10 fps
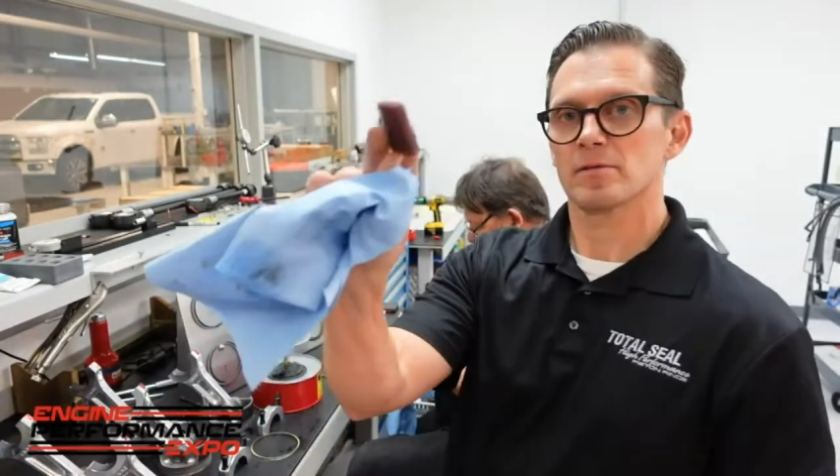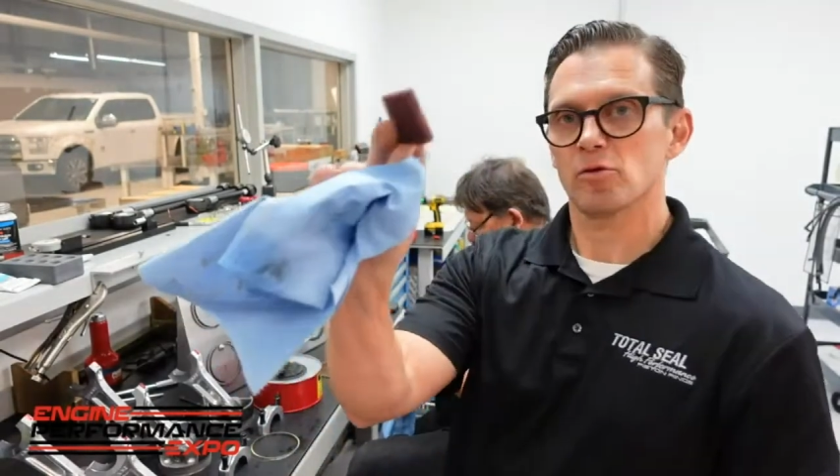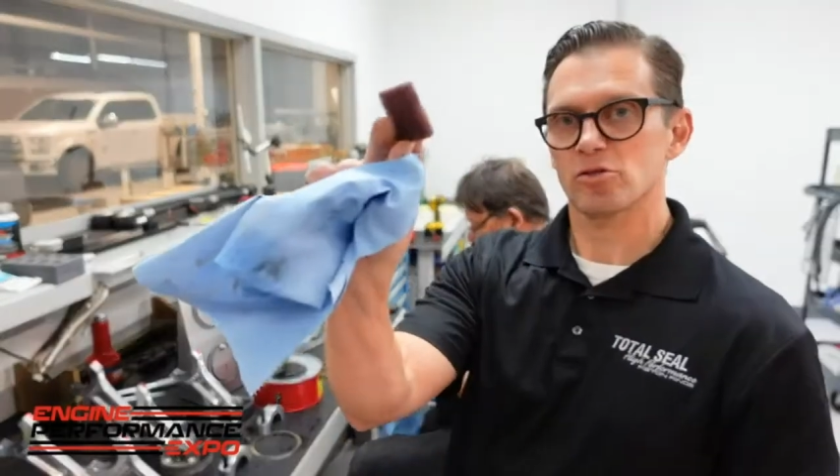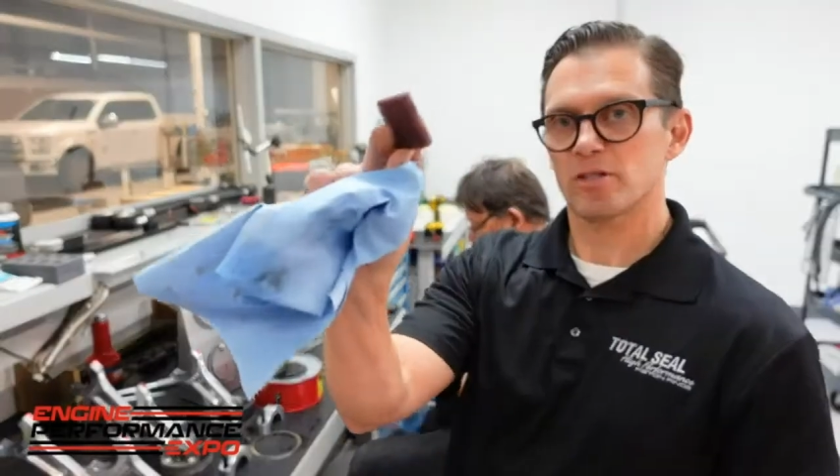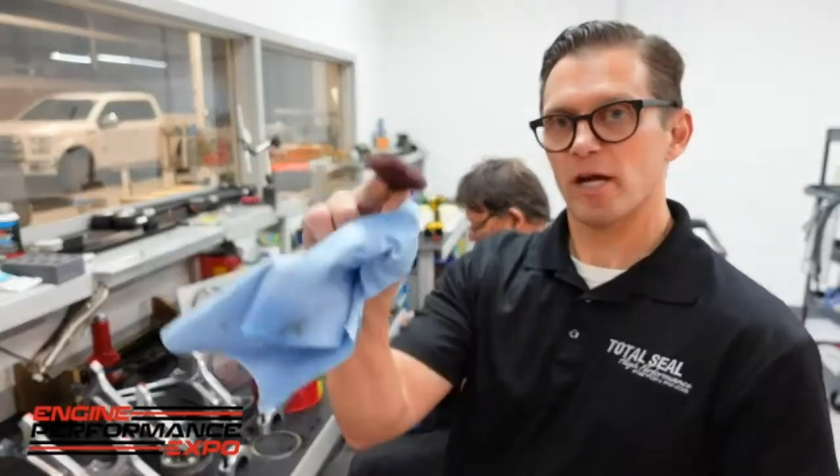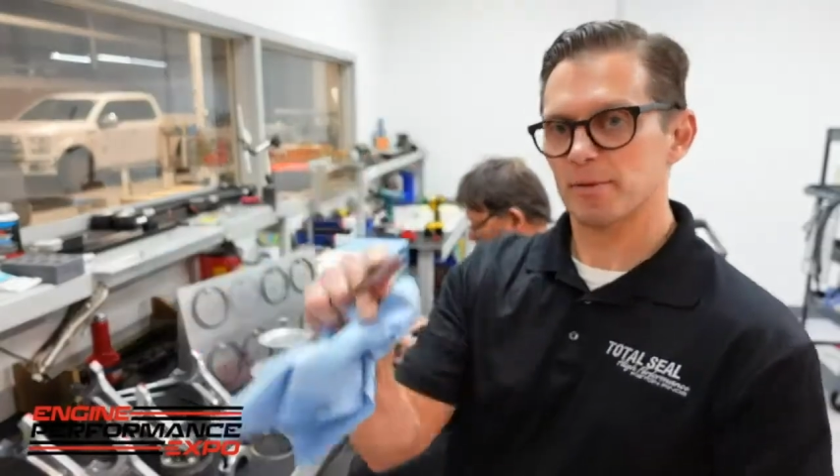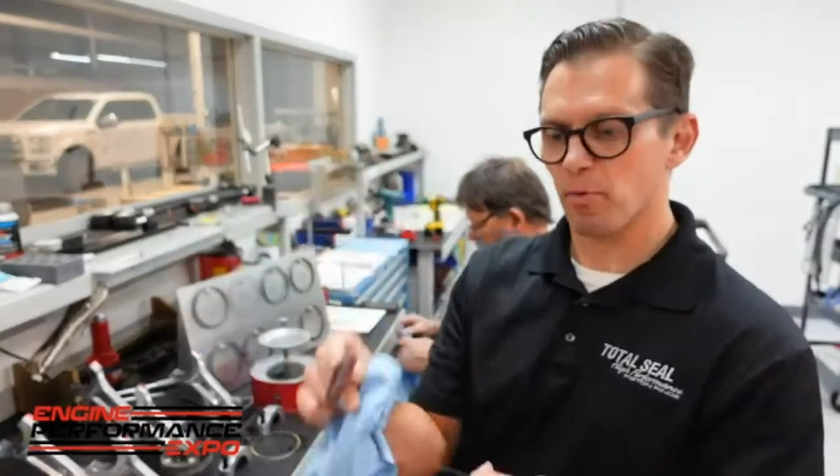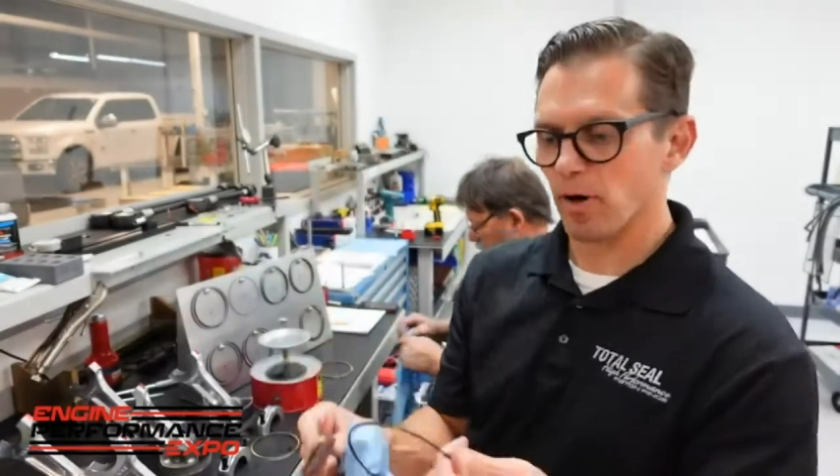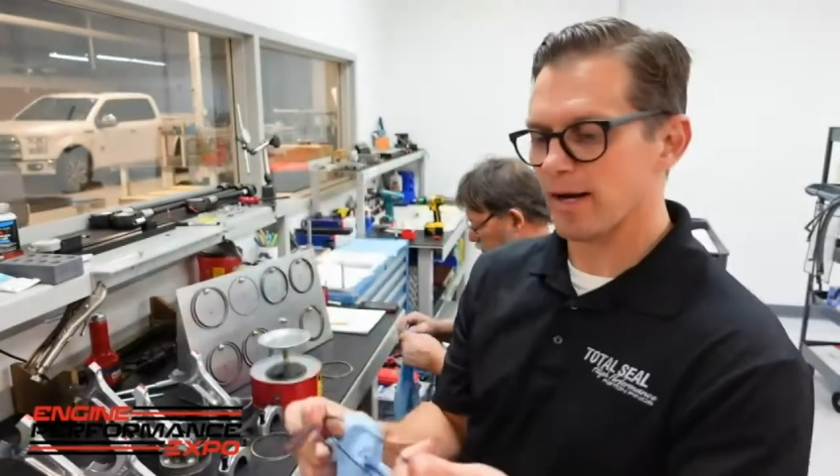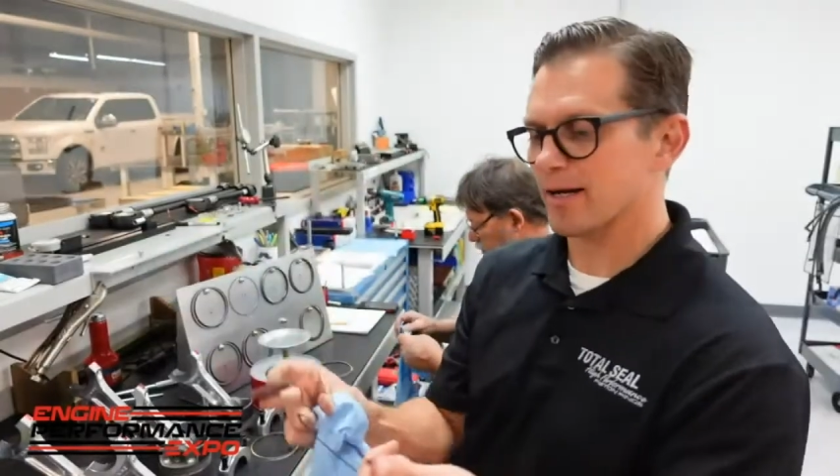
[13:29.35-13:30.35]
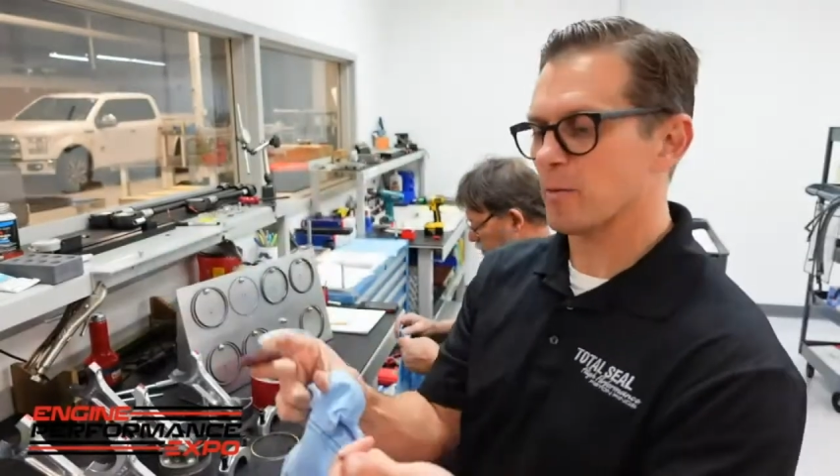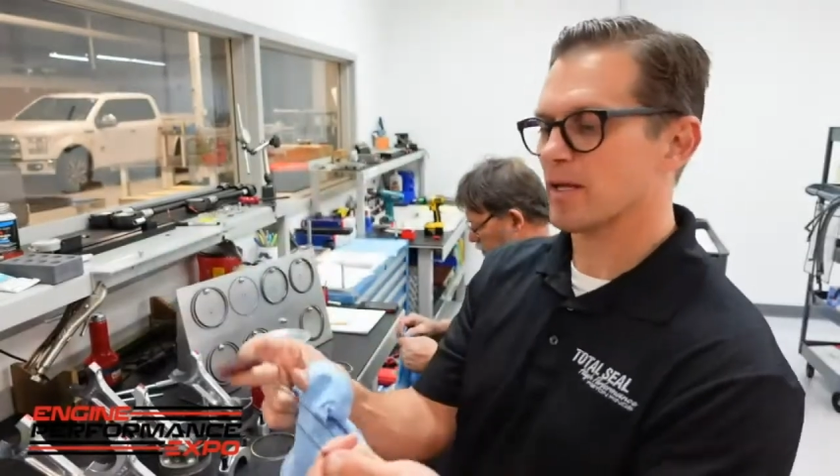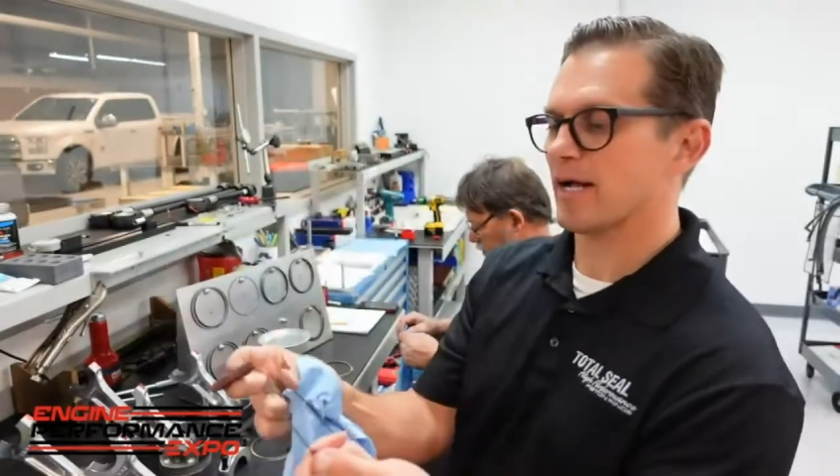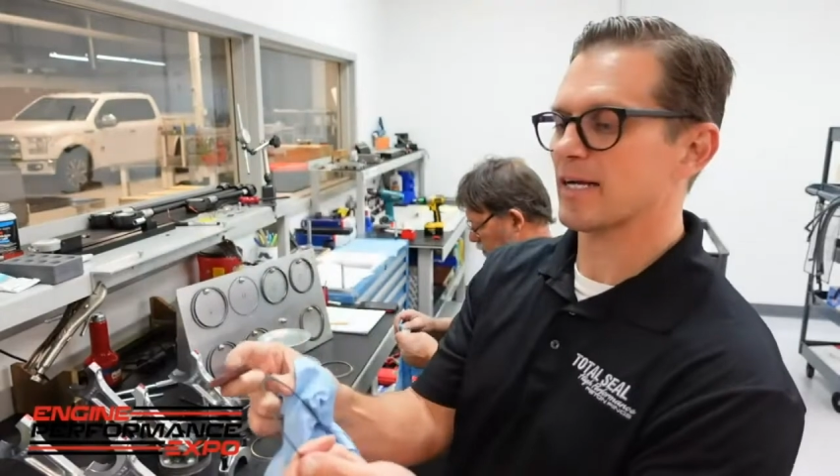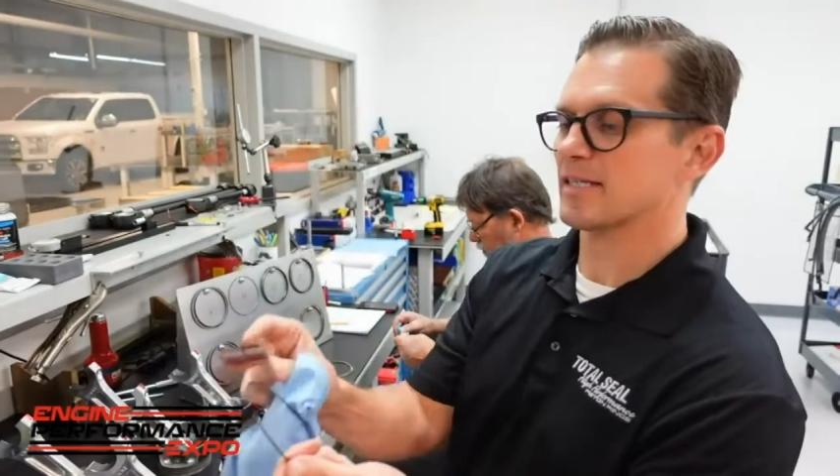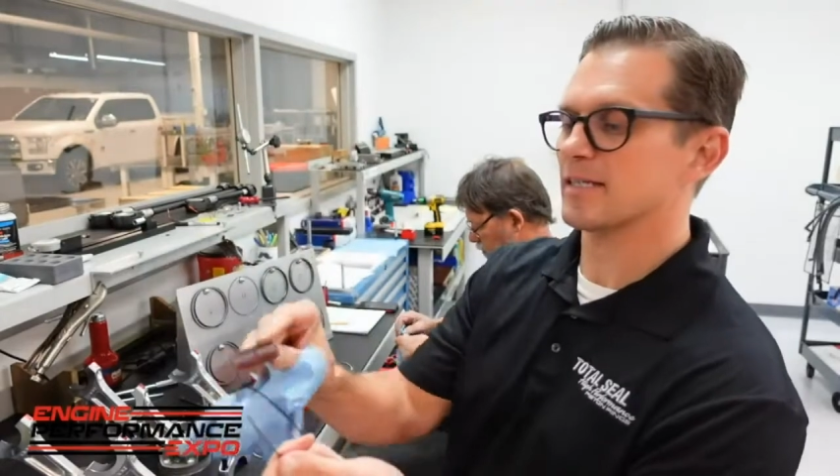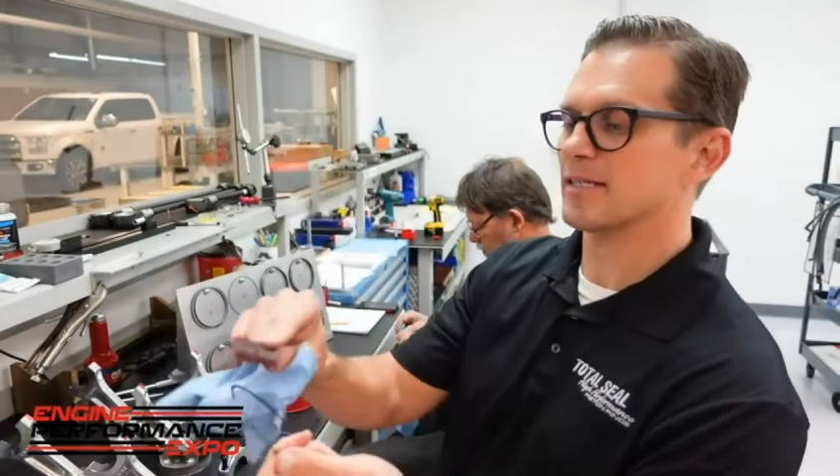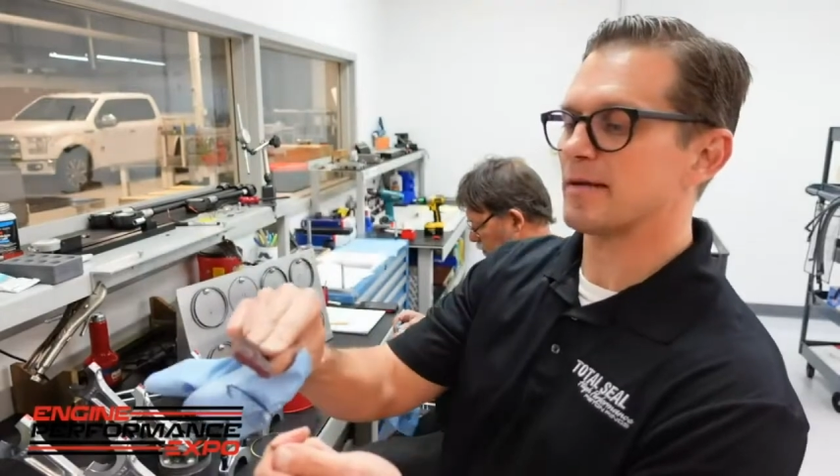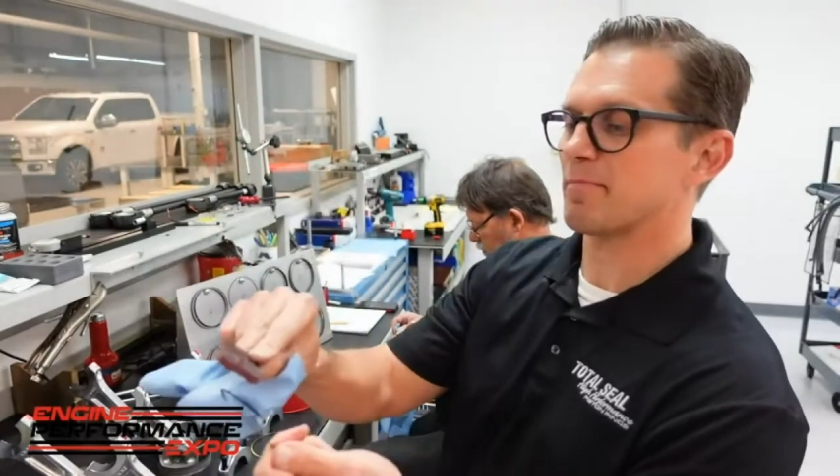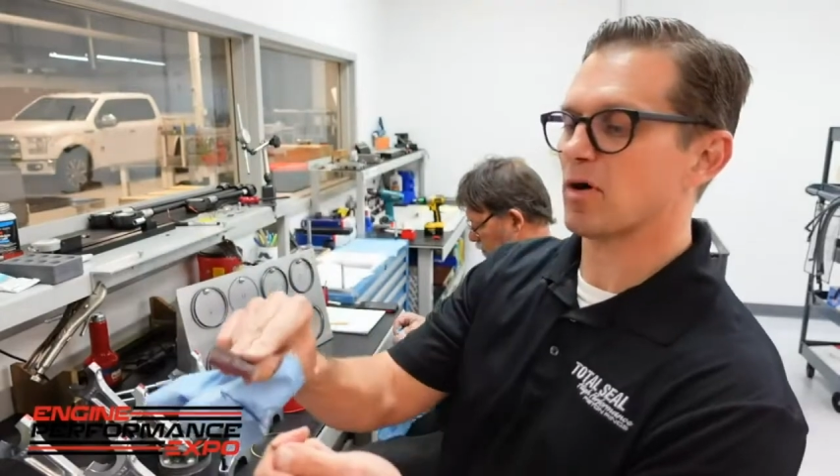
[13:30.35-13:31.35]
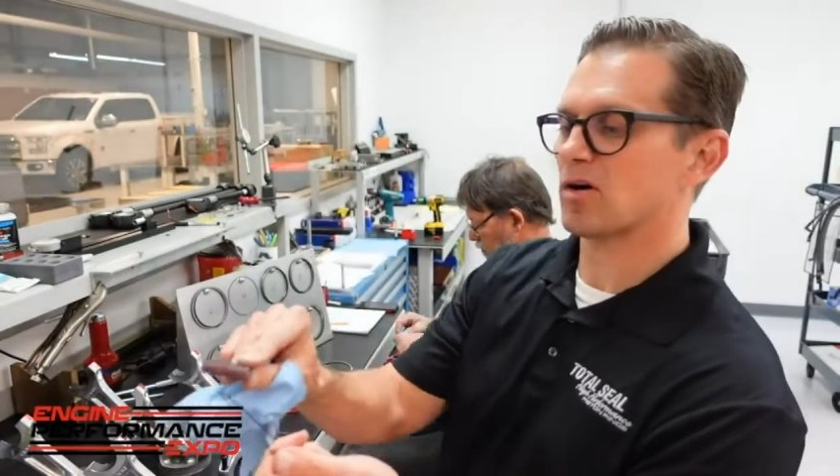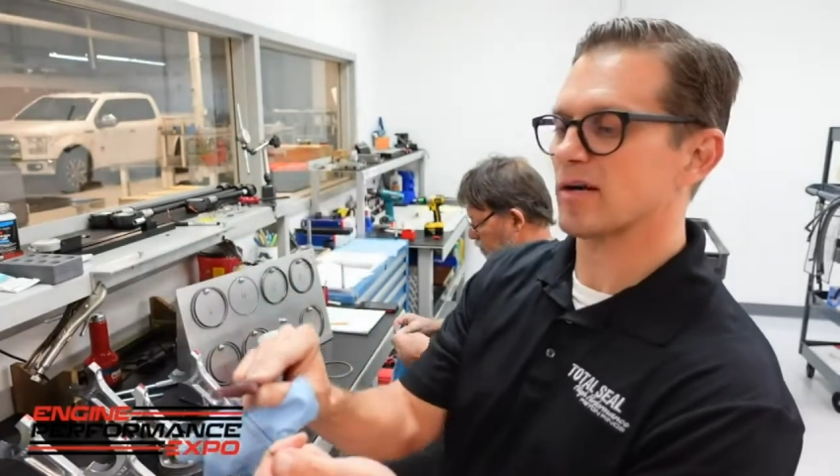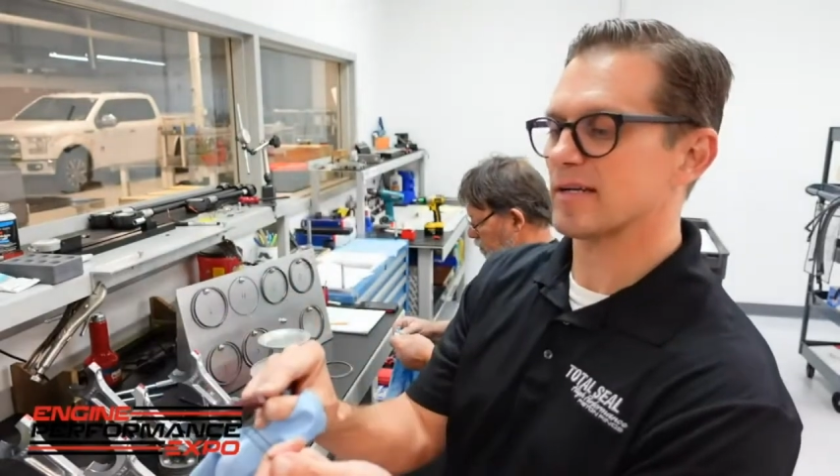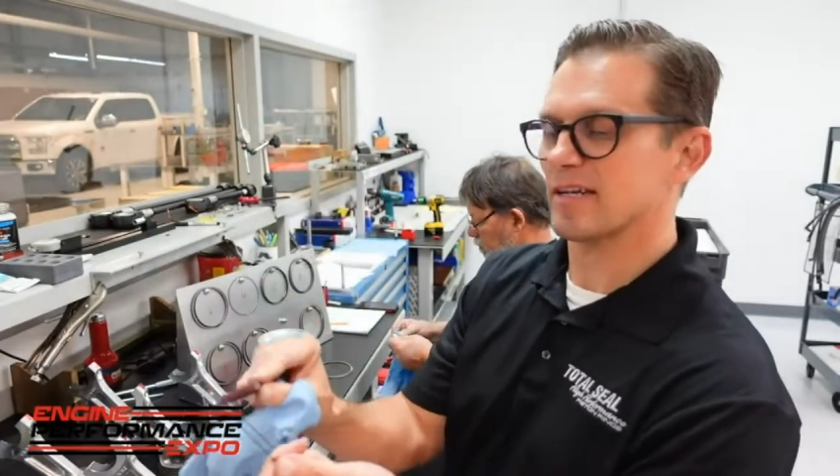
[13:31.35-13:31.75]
a little Scotch-Brite, and we could actually deburr